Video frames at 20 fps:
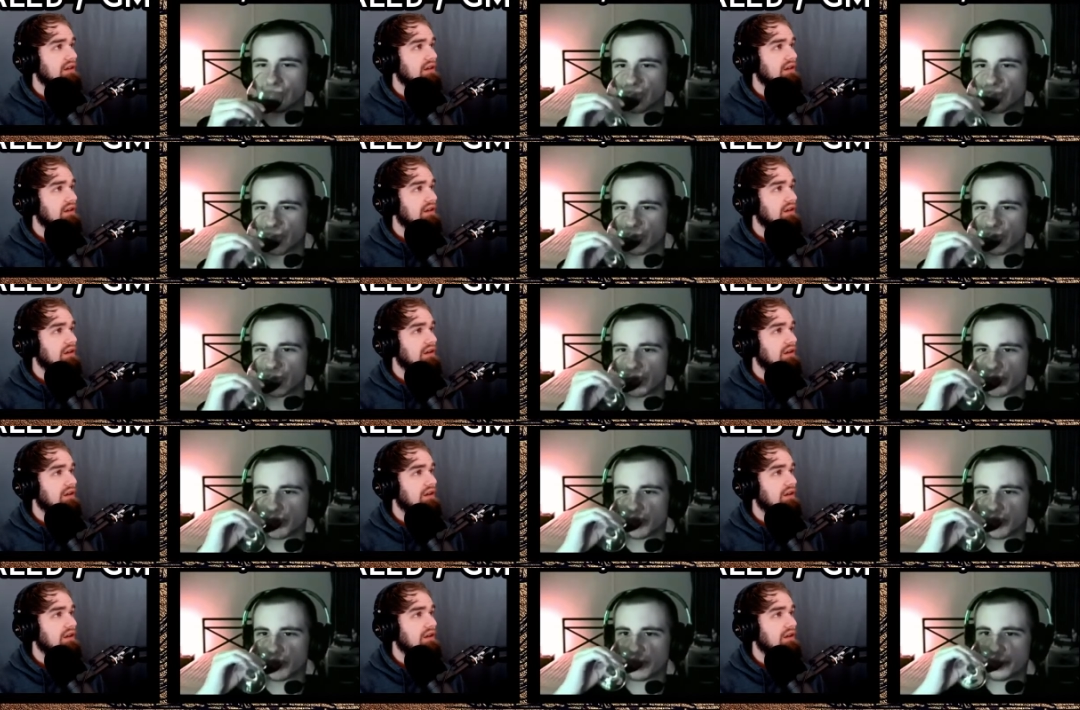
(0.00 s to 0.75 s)

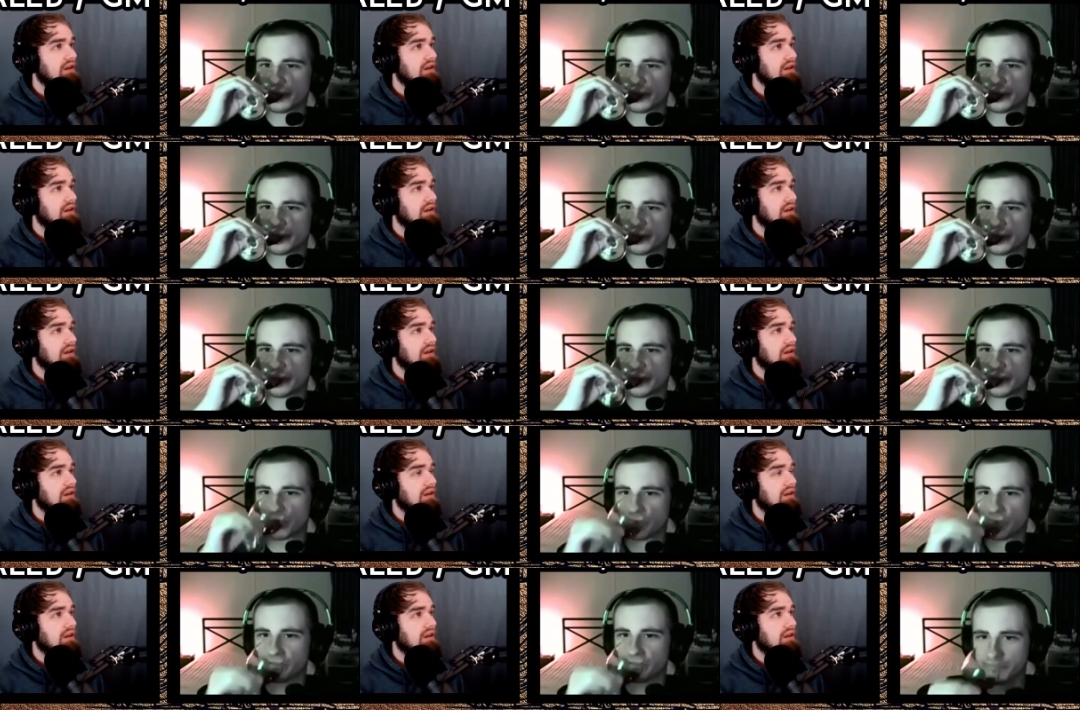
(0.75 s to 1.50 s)

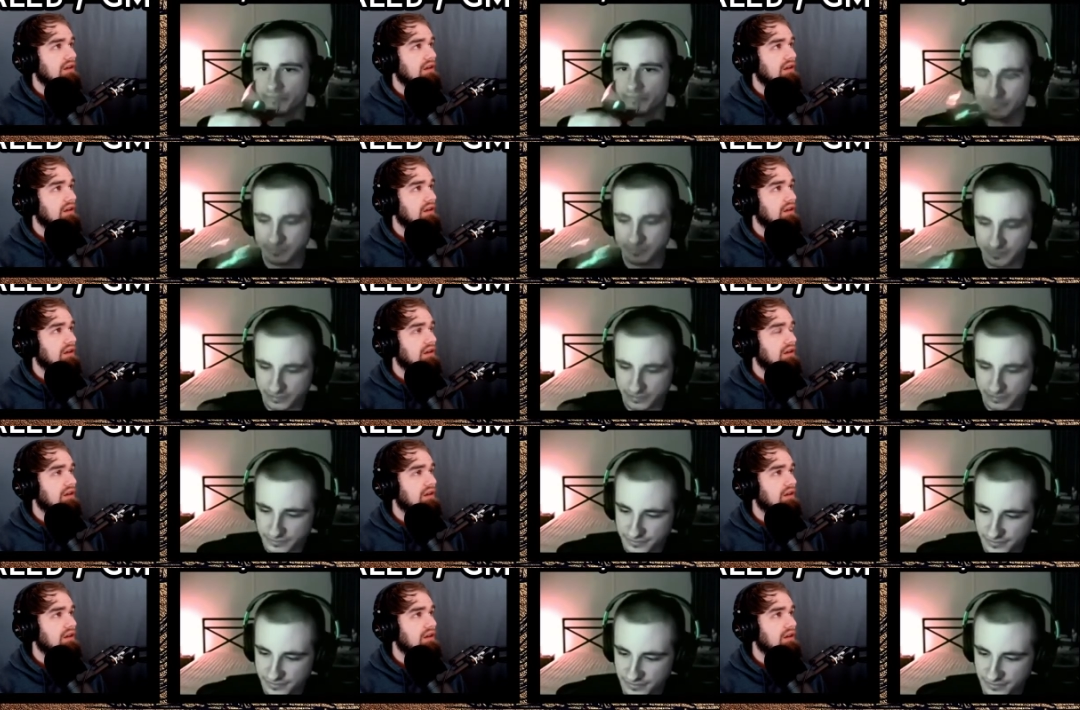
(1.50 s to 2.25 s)

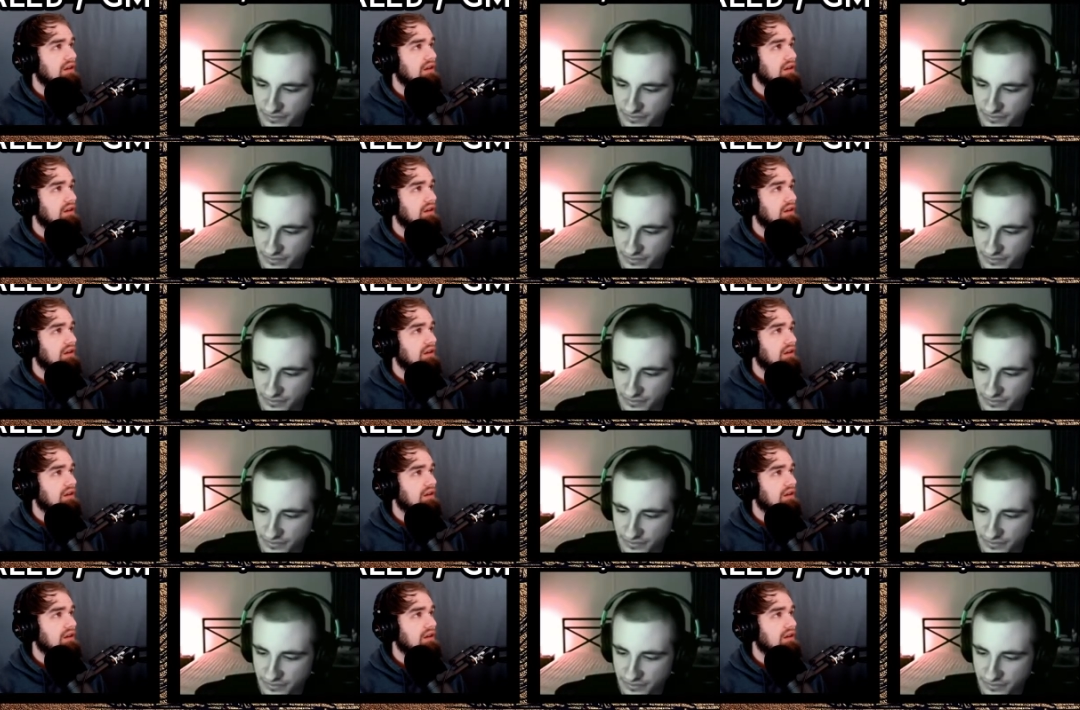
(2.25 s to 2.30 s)
[no speech]